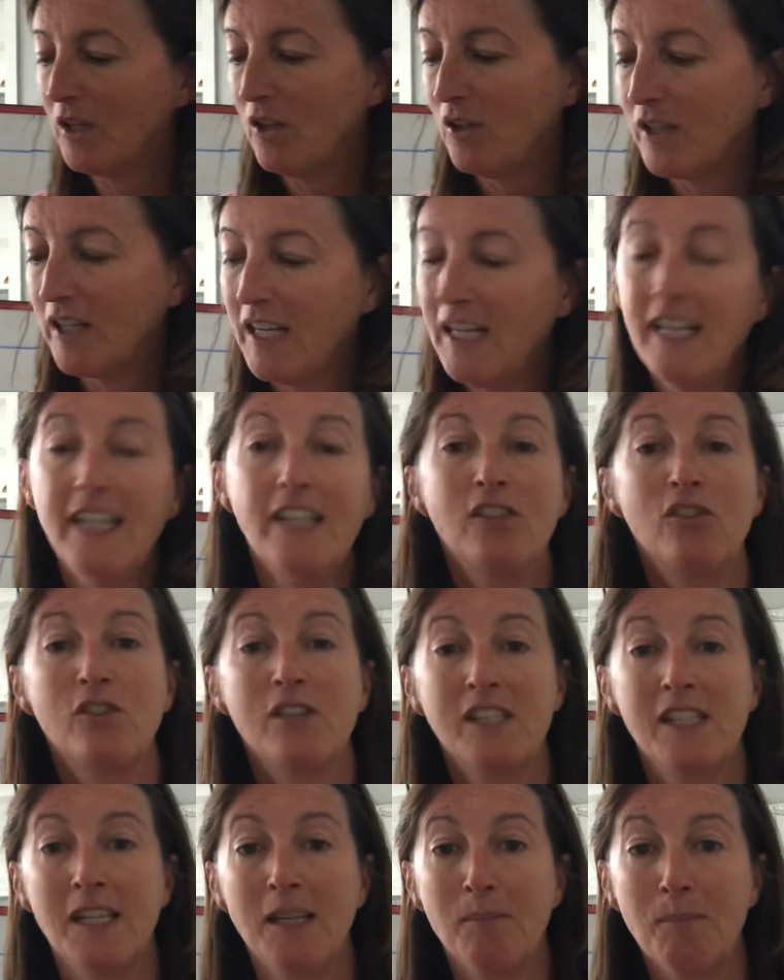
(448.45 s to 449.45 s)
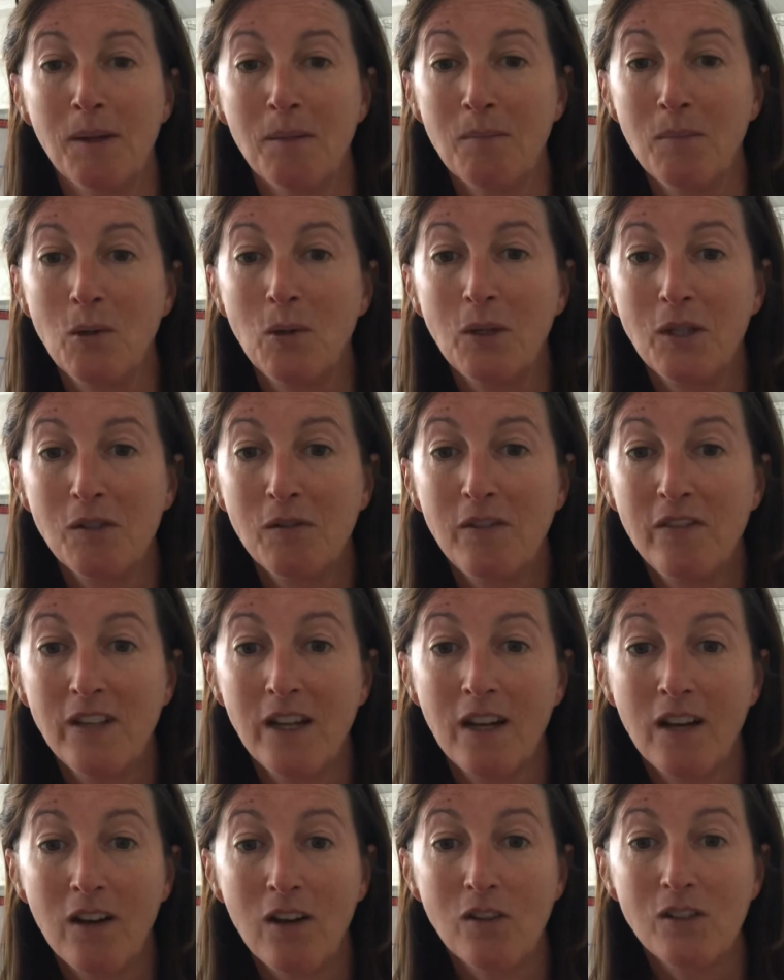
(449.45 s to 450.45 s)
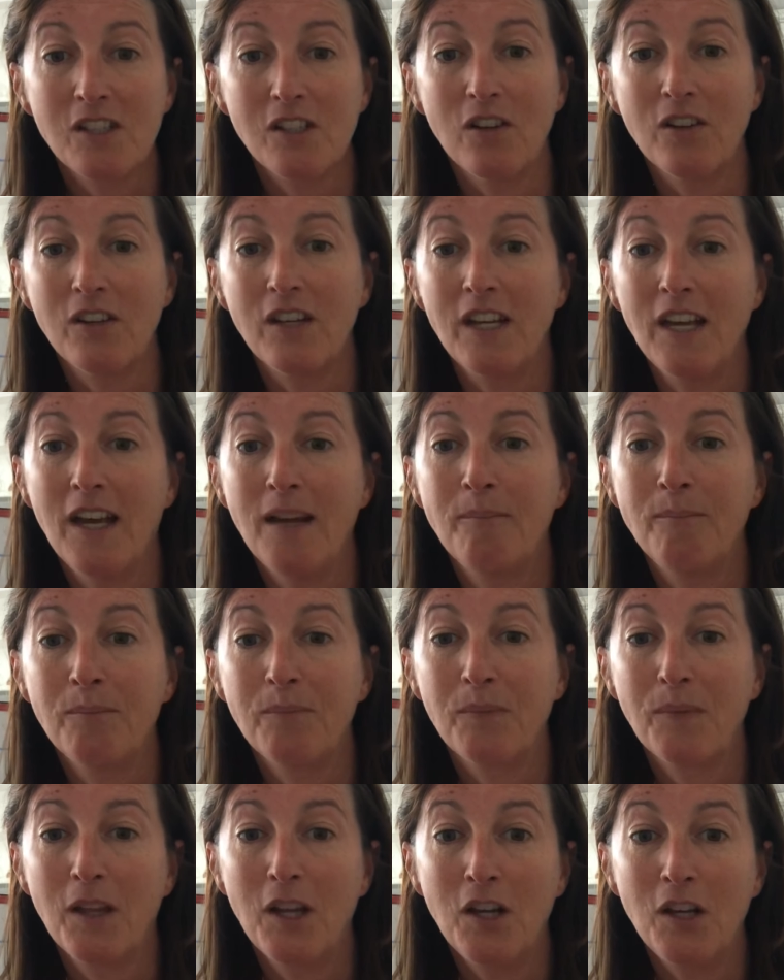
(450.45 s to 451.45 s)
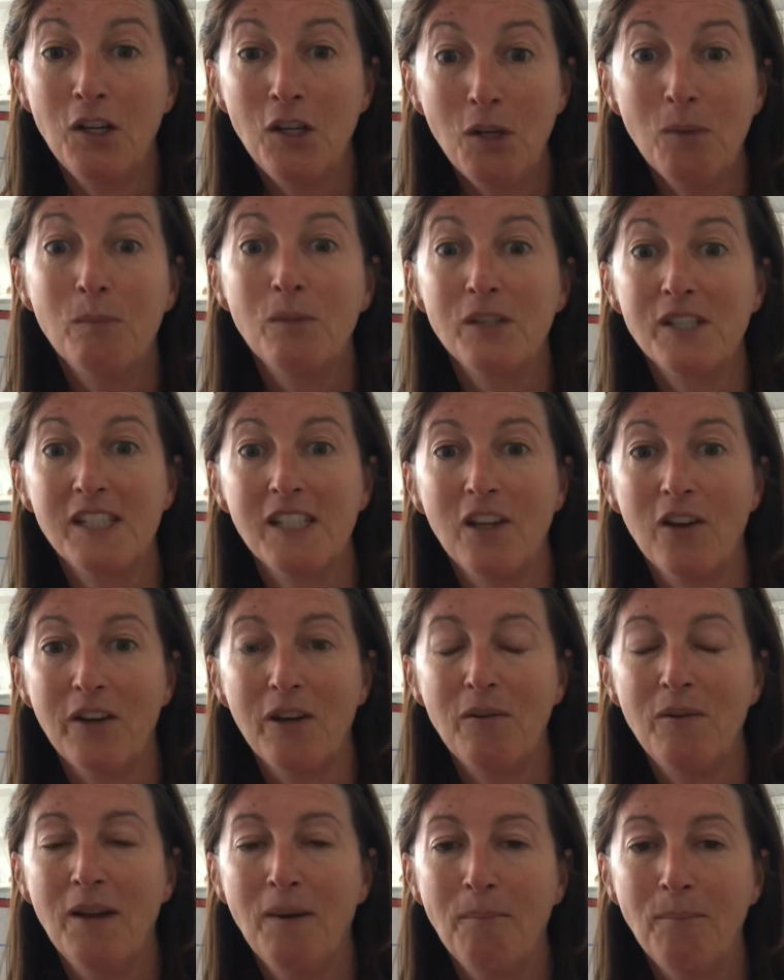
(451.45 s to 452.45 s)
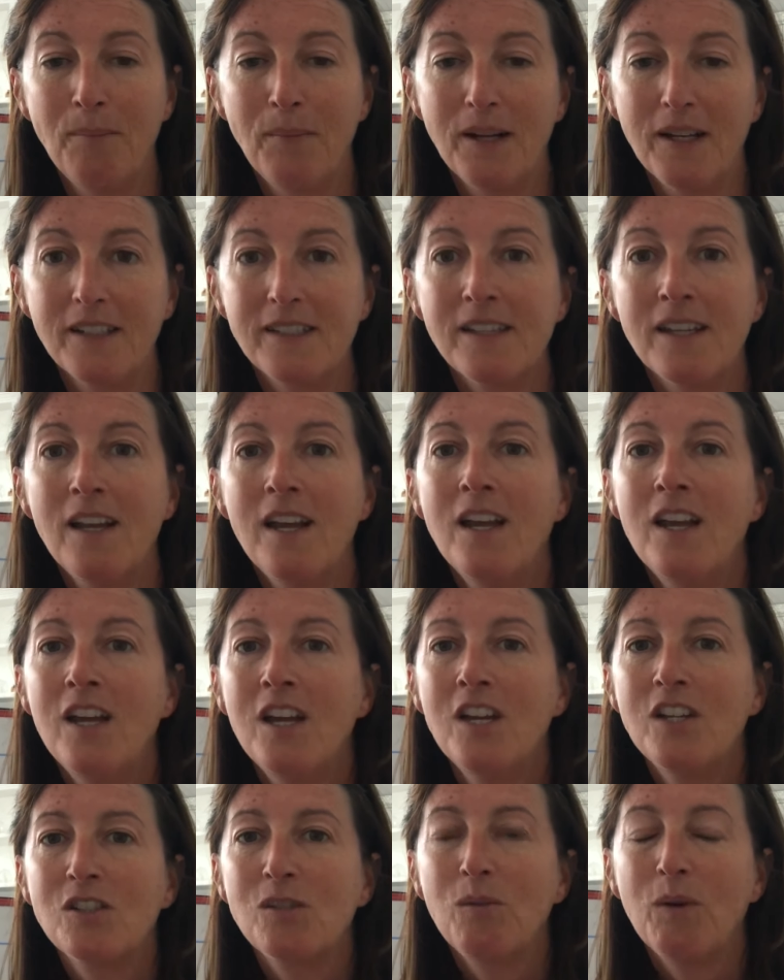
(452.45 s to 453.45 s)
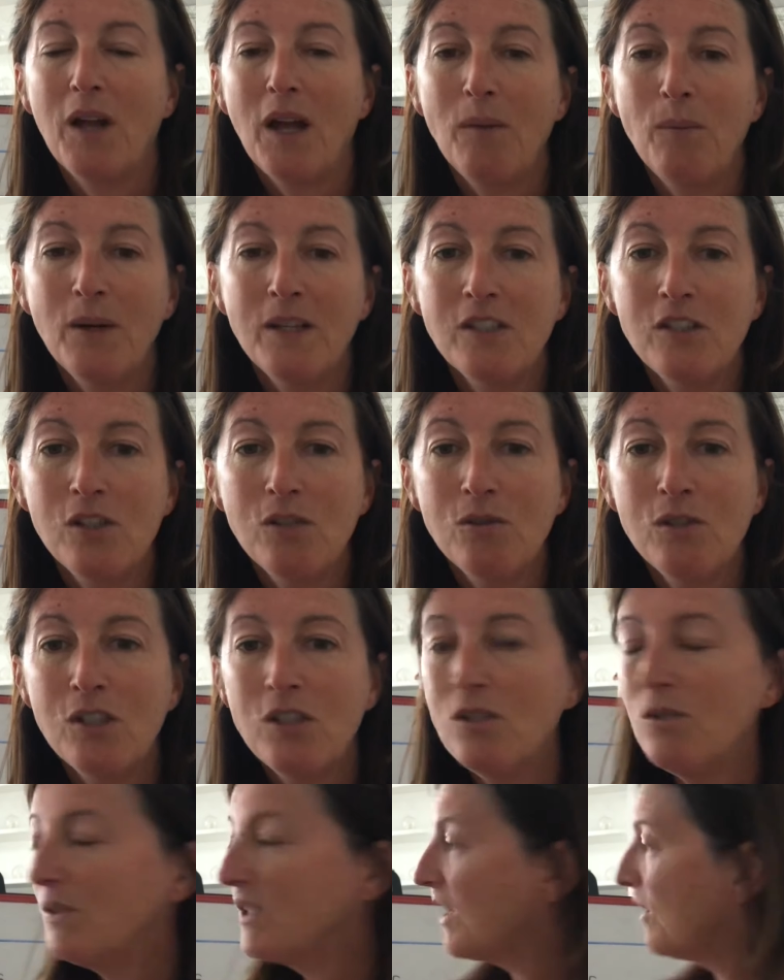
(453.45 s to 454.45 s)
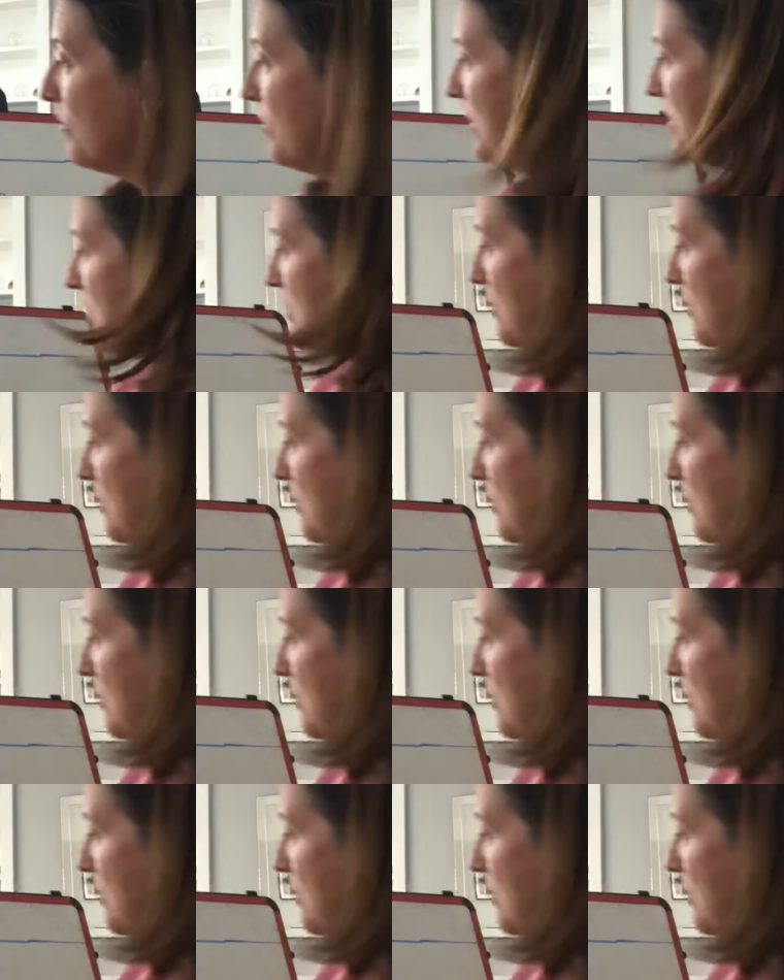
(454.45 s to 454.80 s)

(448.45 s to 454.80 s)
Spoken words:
to look at literacy a bit more because we've done lots on numeracy, on our numbers. So what I want you to do is I want